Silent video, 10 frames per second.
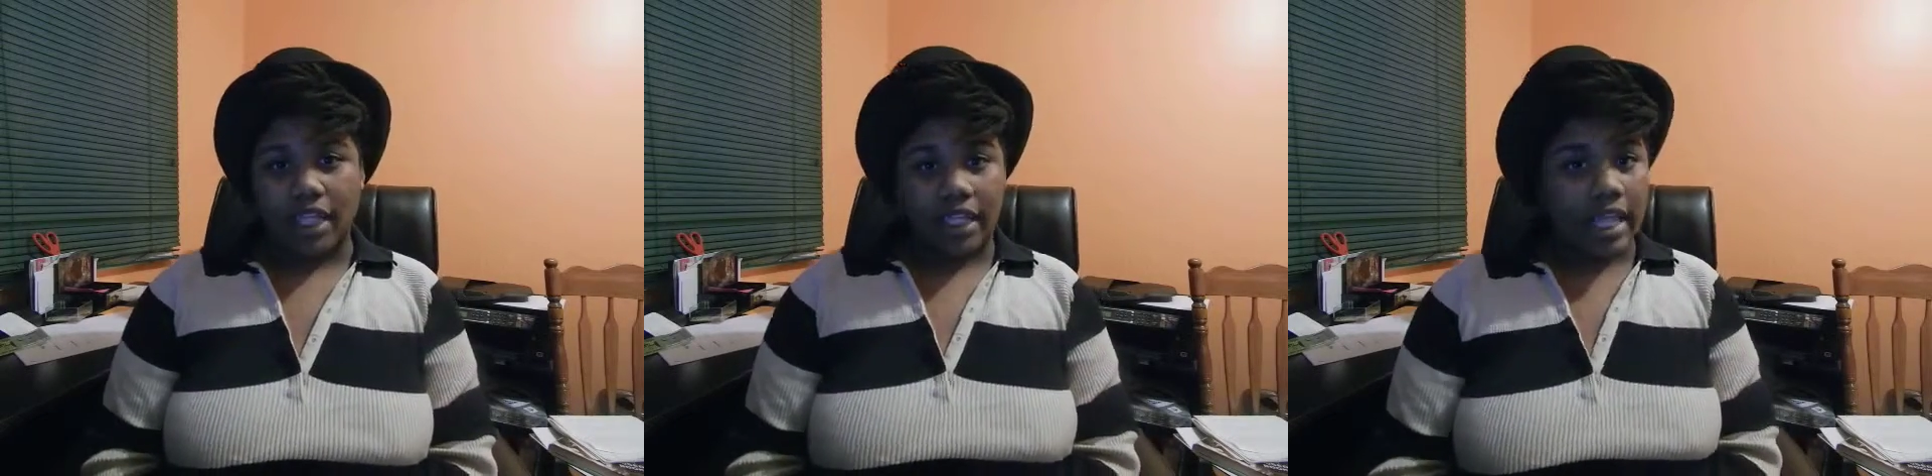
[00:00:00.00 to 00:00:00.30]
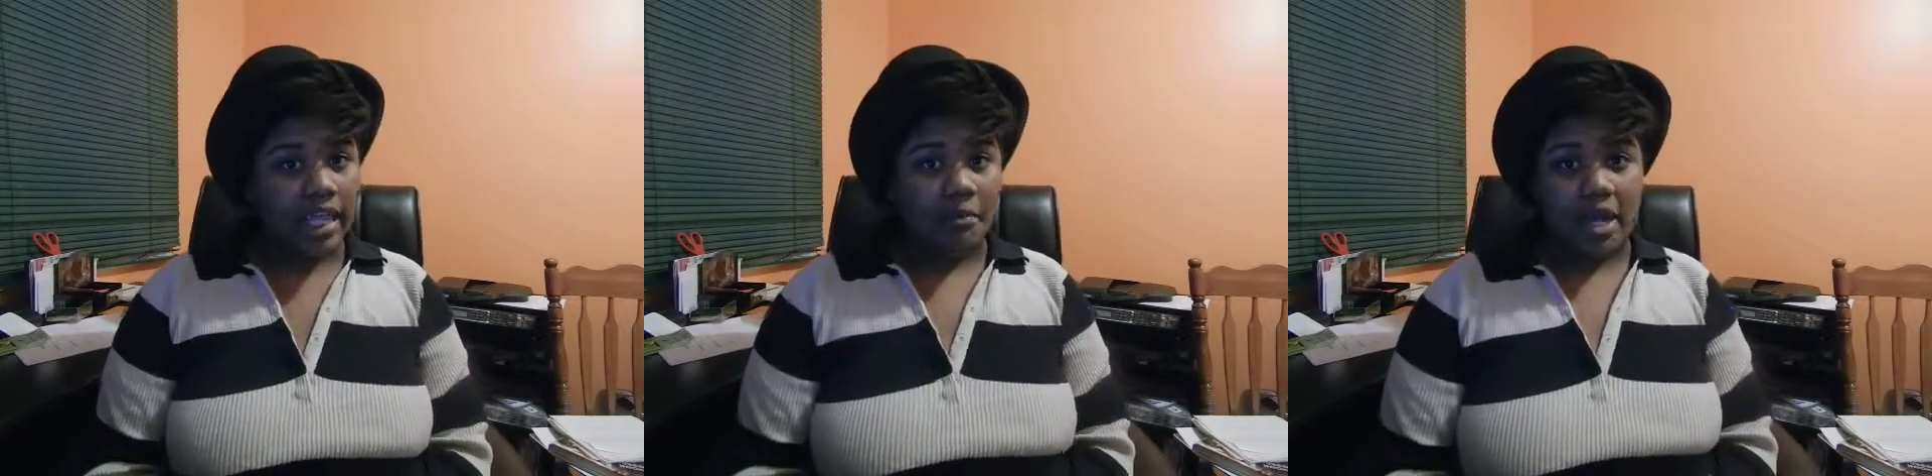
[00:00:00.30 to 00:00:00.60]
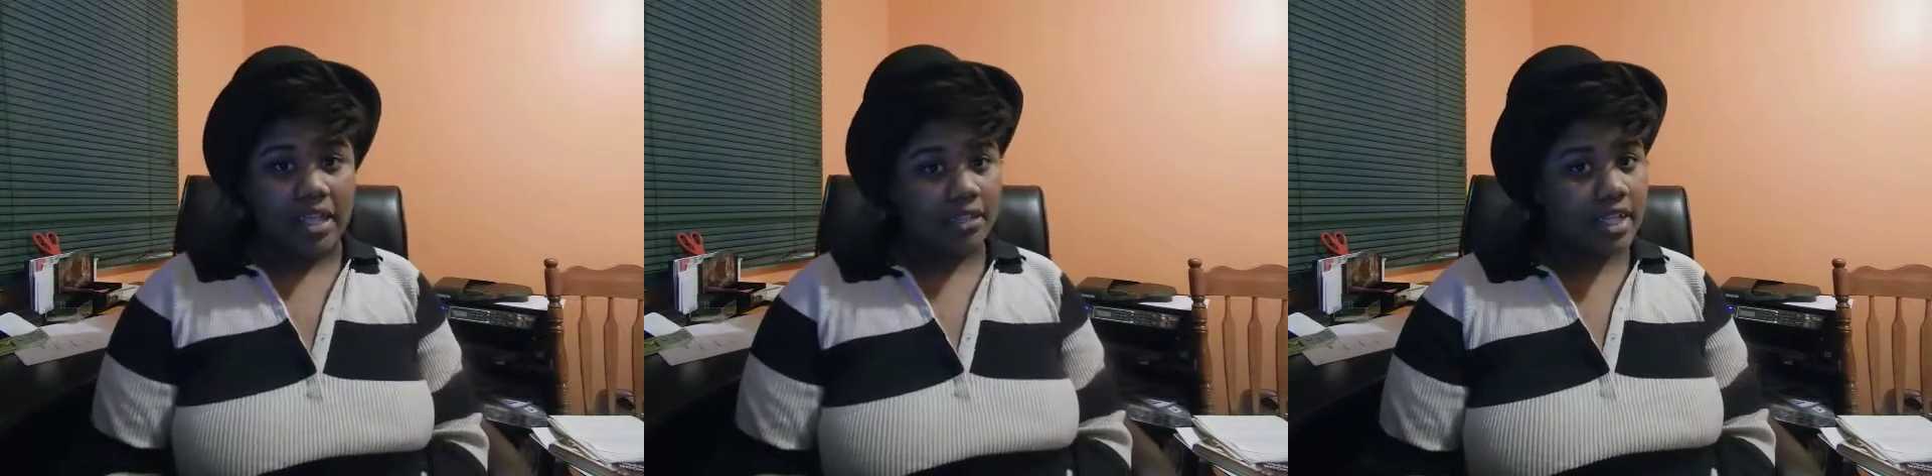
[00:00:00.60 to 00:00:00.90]
Like a
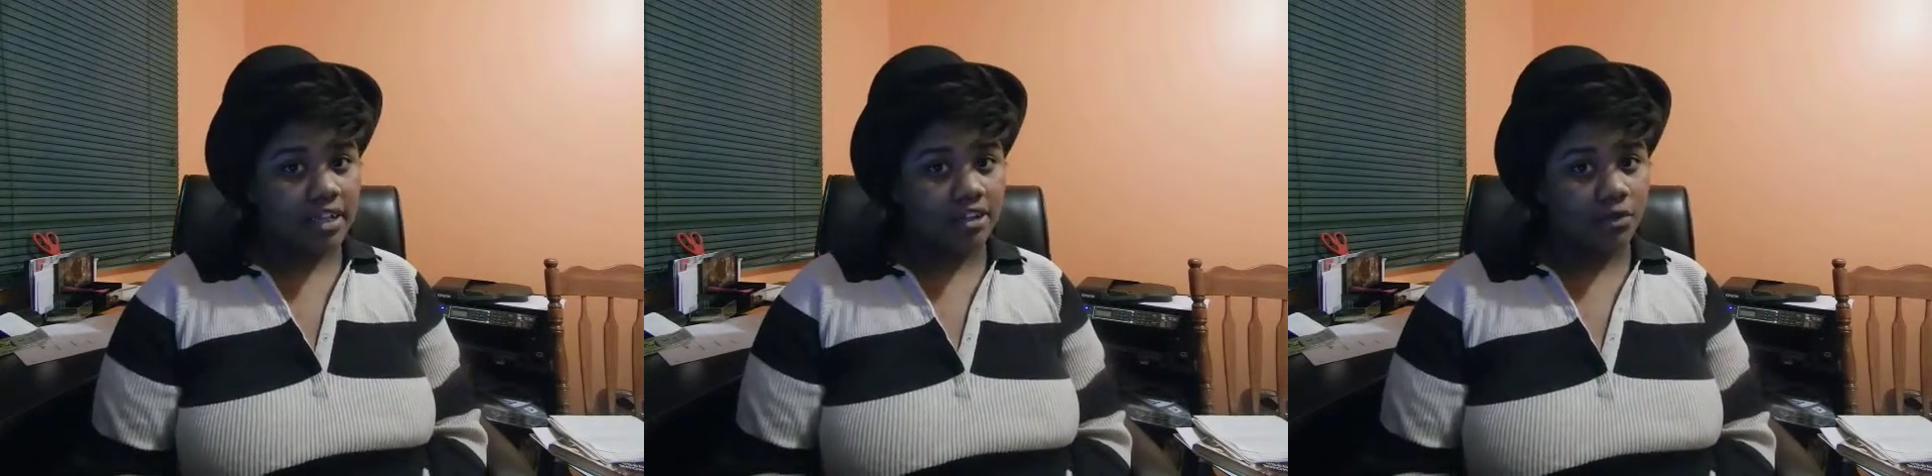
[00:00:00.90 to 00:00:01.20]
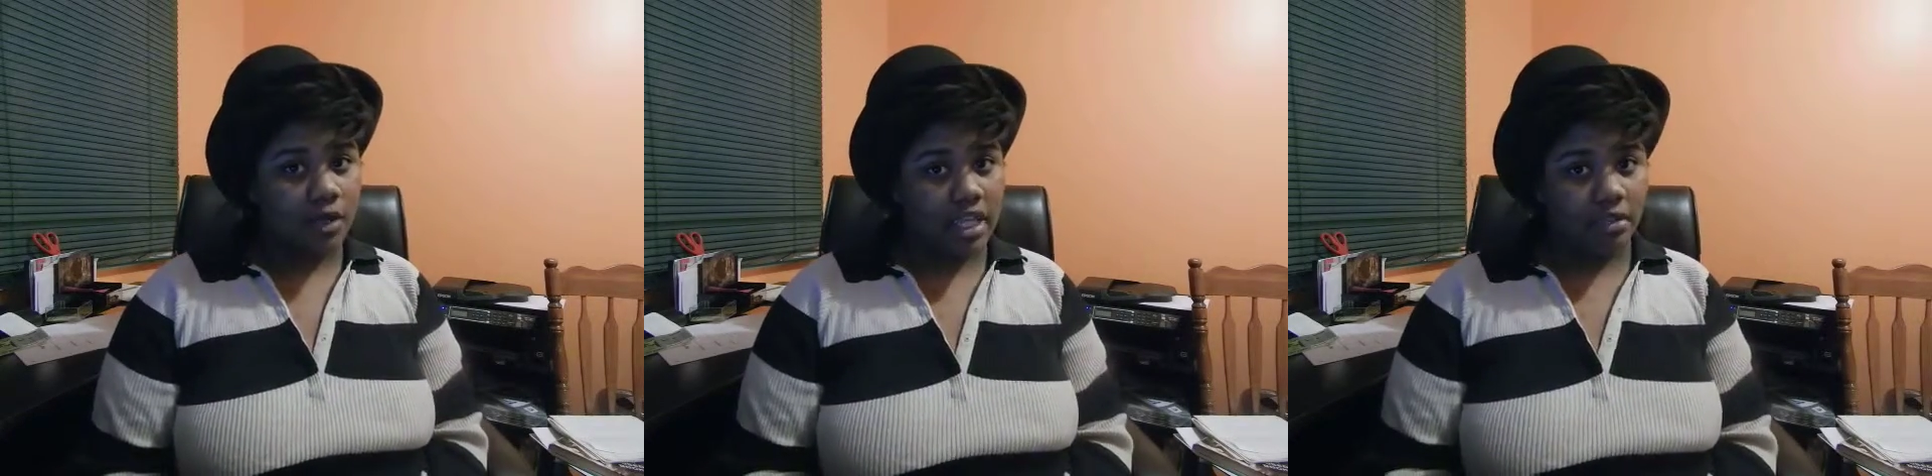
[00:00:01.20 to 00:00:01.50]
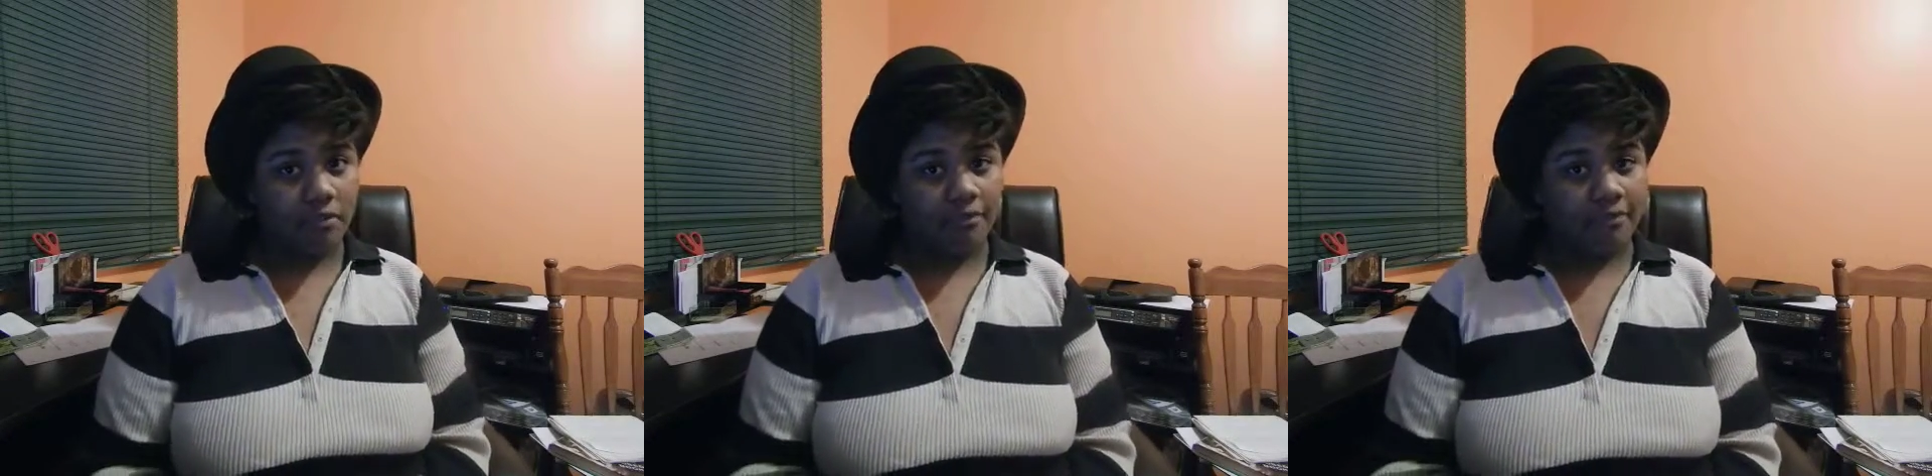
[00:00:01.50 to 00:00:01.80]

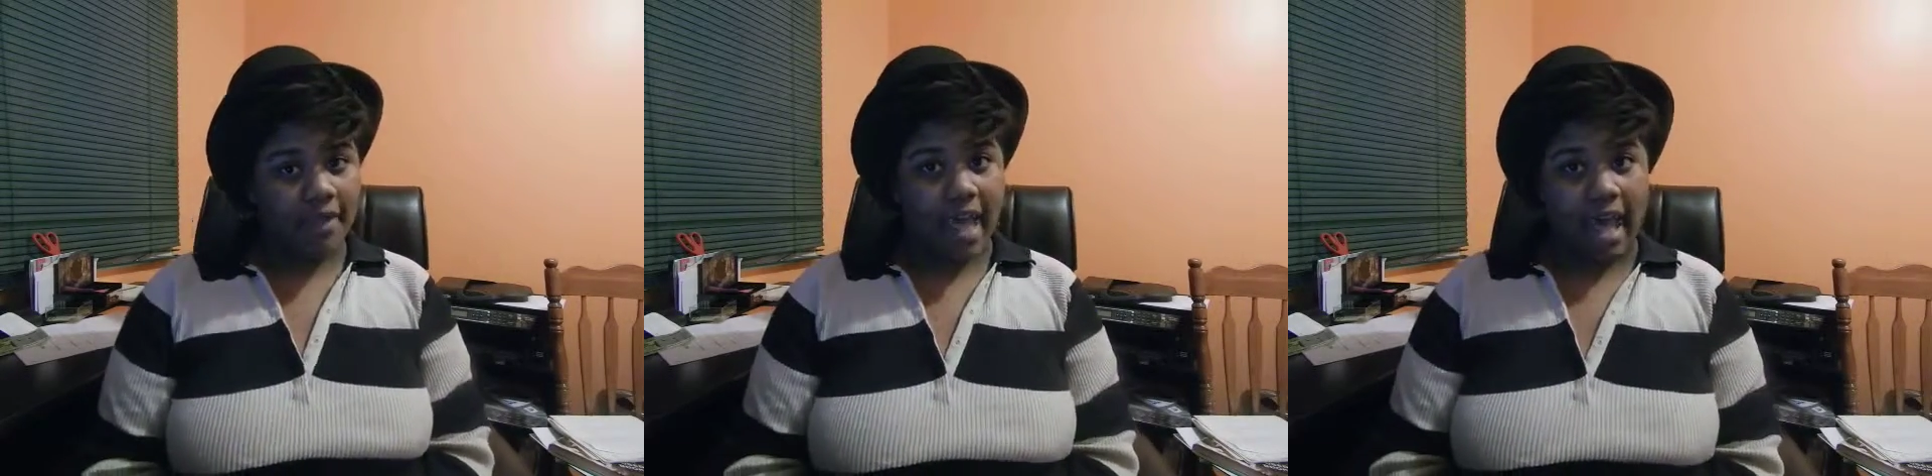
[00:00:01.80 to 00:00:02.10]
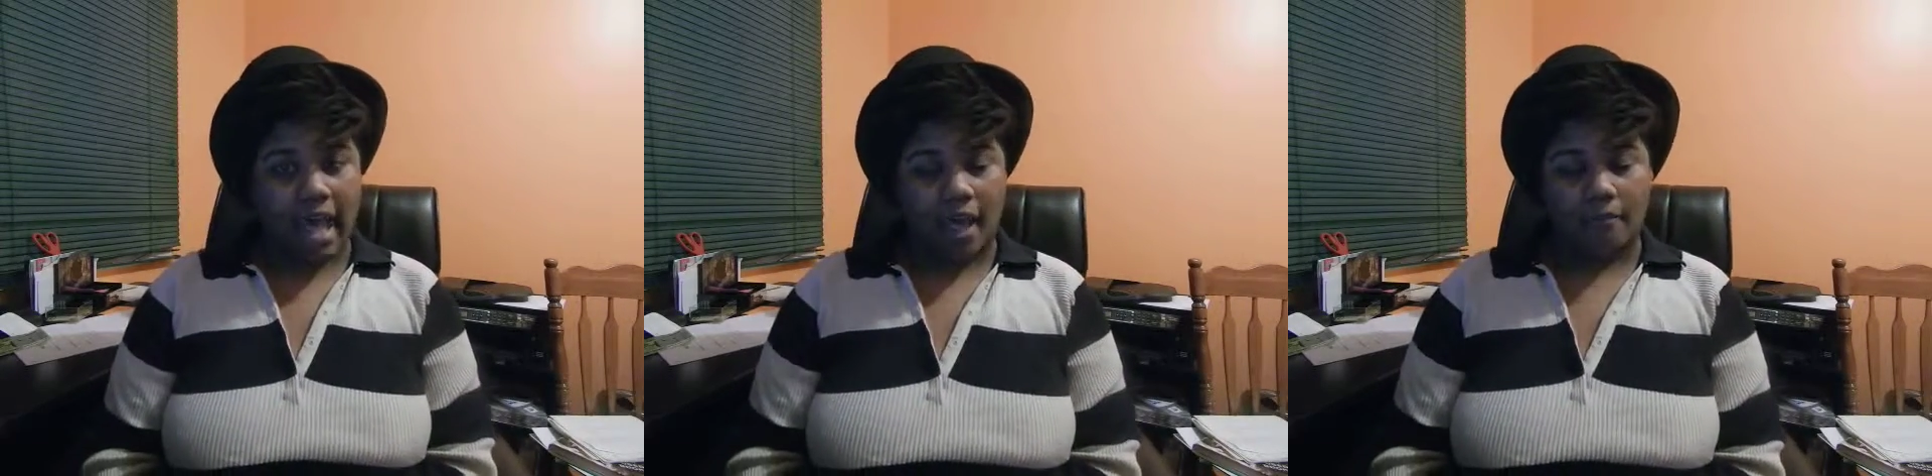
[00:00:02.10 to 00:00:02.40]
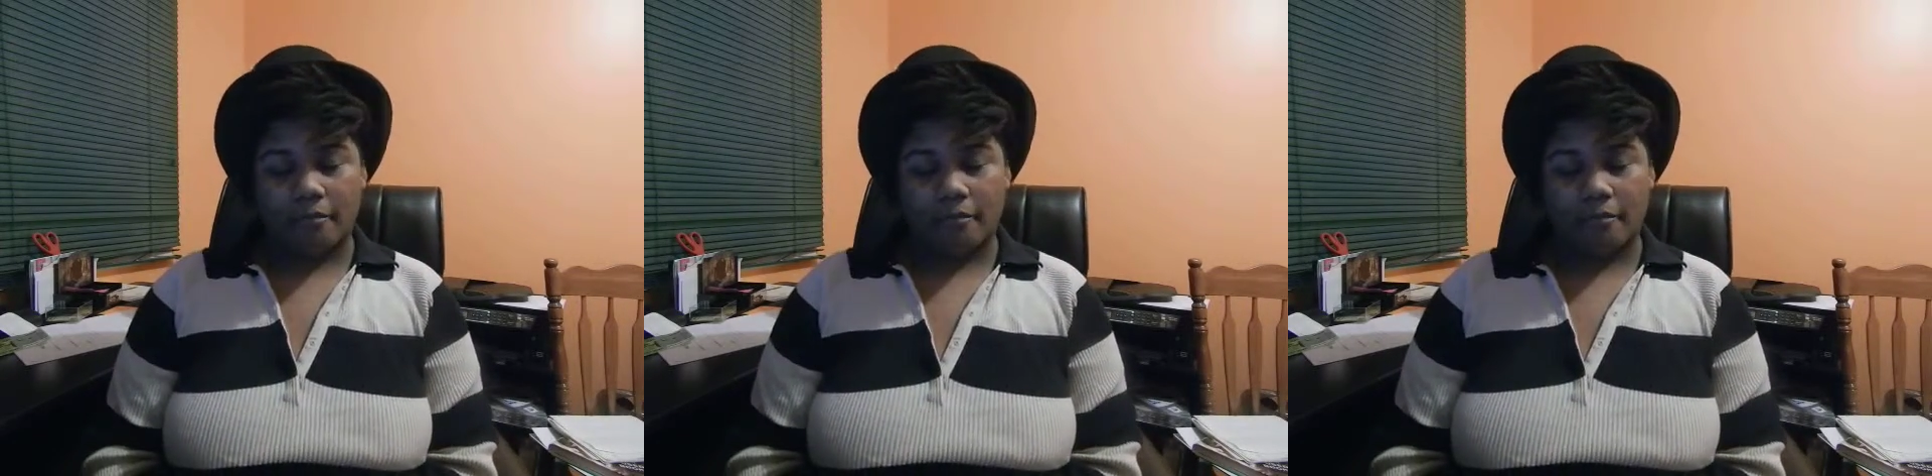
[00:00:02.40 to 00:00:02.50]
bisexual. Ha.